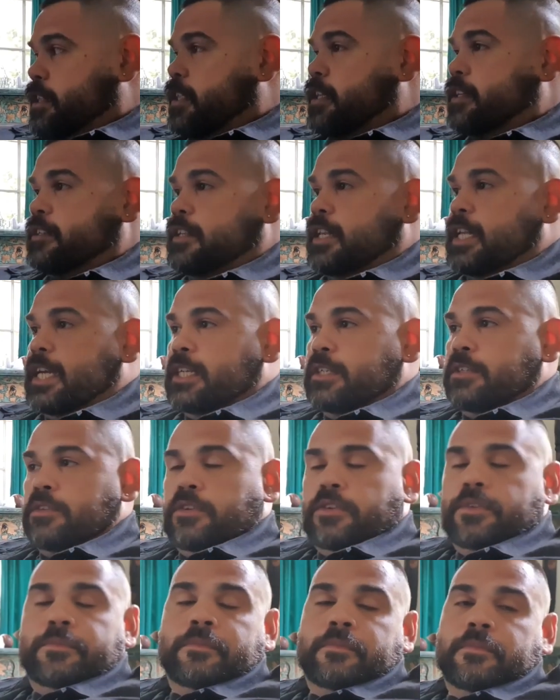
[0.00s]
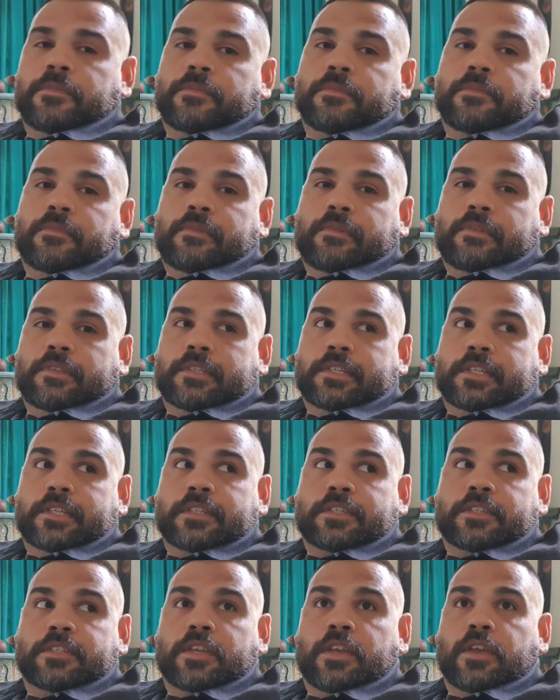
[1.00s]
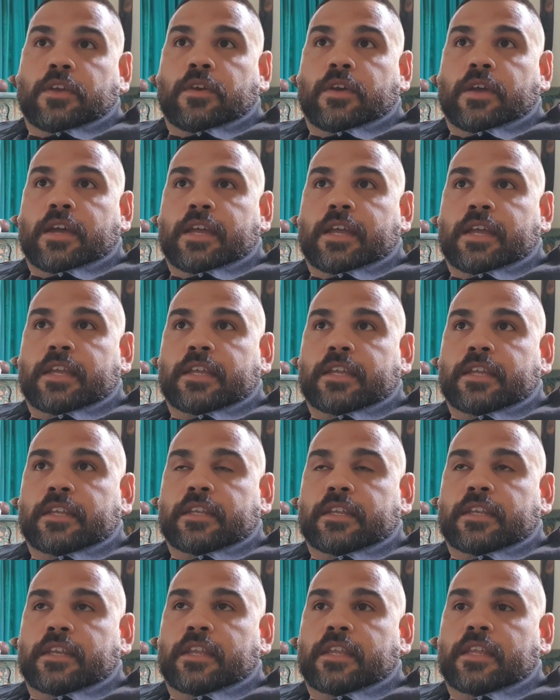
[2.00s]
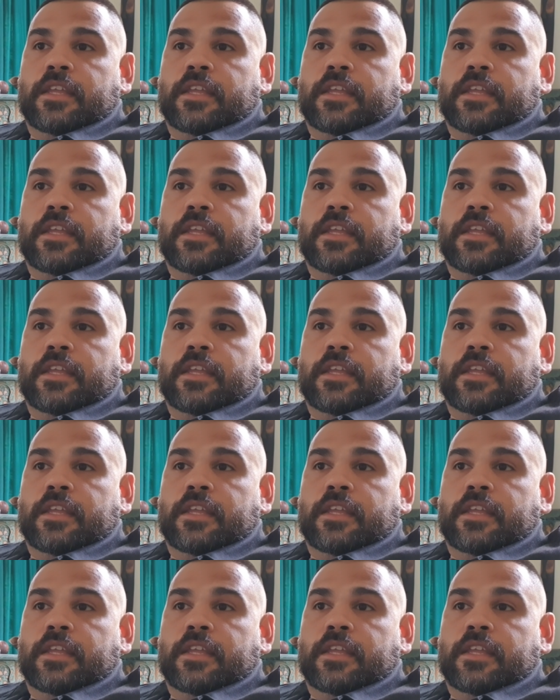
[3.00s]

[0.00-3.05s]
this lounge room, just so I can